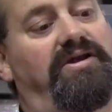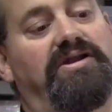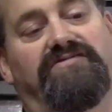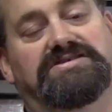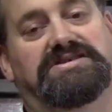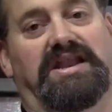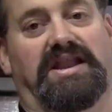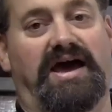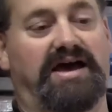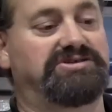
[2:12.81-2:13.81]
don't know if it's the
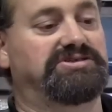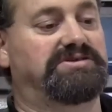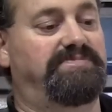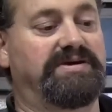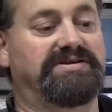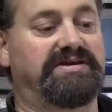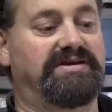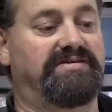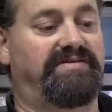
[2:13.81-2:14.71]
largest bit